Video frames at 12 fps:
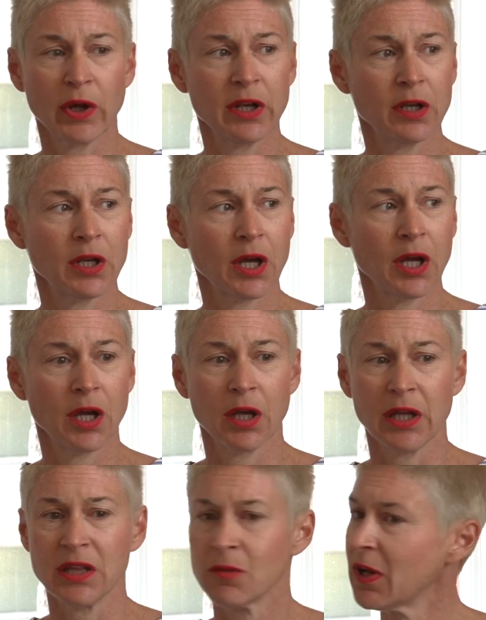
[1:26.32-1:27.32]
when
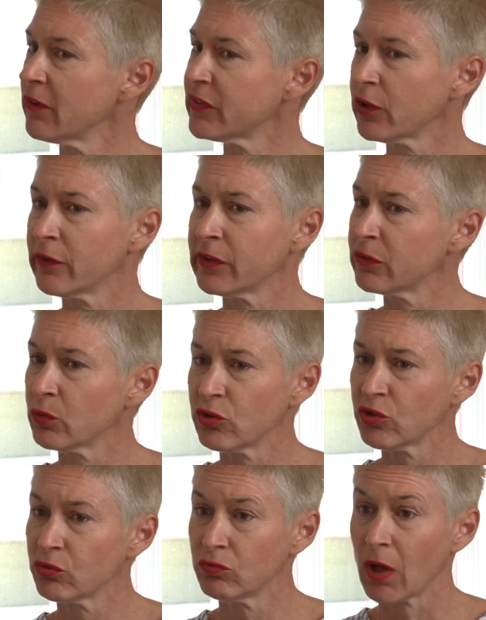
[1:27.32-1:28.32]
in the middle of service,
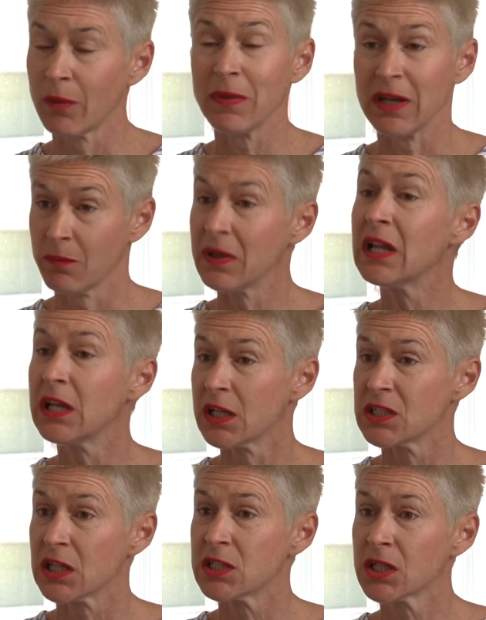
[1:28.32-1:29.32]
which, I mean, Amelia
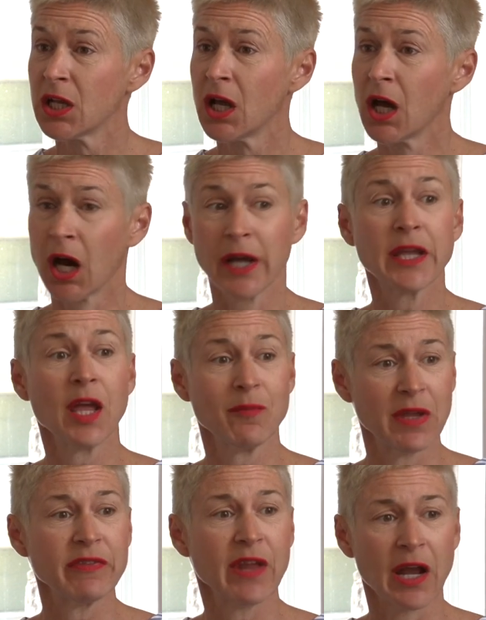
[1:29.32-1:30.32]
did. I came
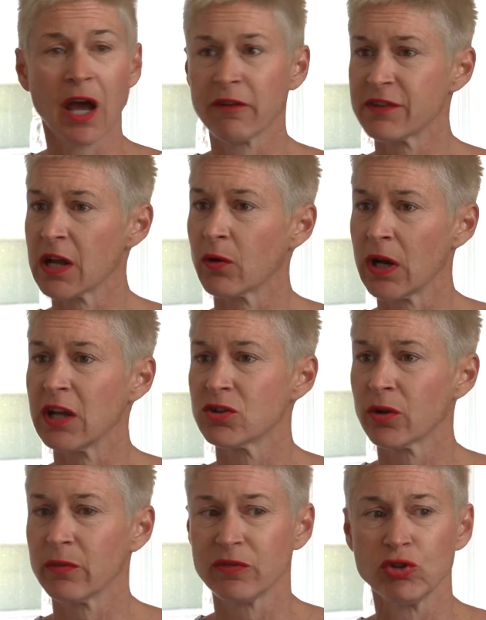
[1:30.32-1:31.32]
in then a half an hour
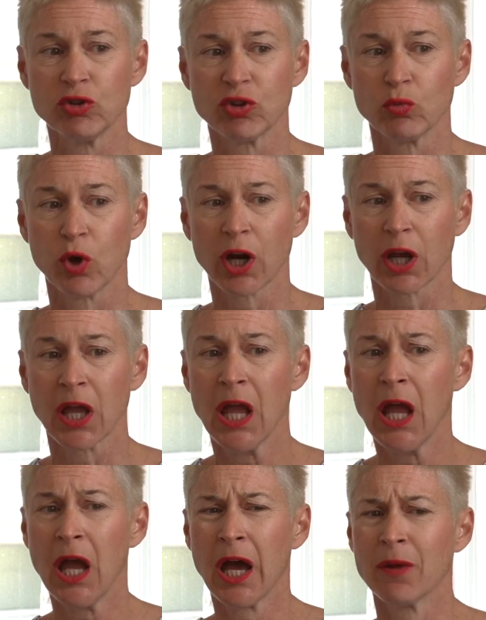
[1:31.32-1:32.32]
later. I was due to work
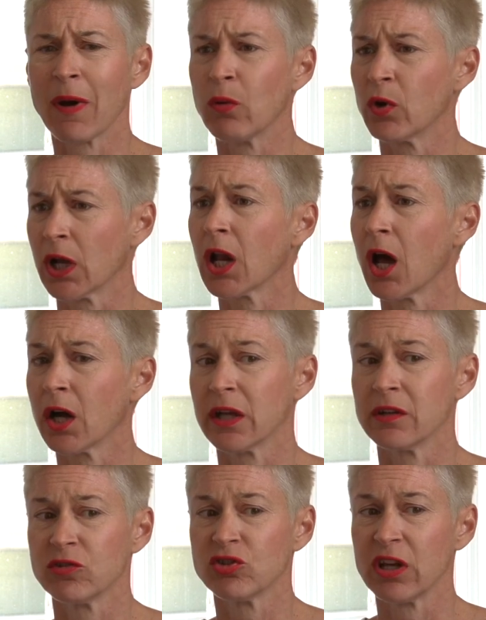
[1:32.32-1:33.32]
at about 1:00,
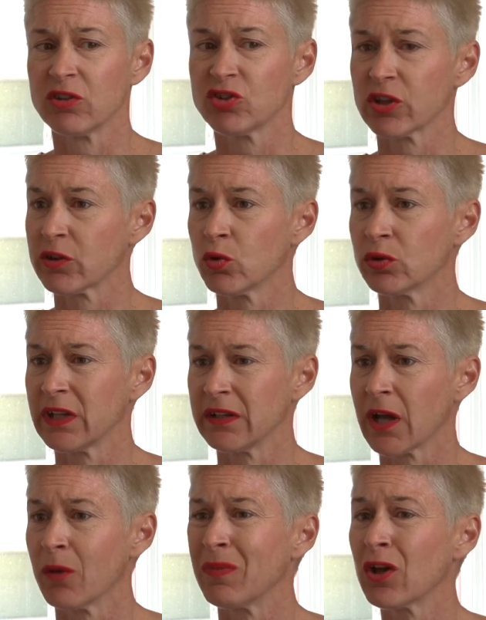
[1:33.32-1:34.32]
and she had shut the whole thing
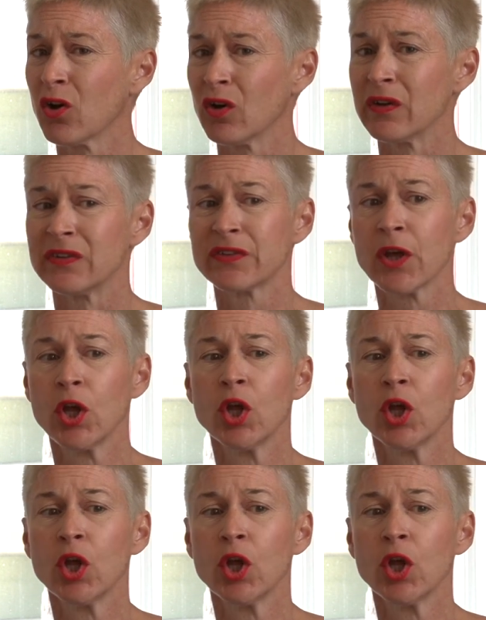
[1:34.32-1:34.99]
down because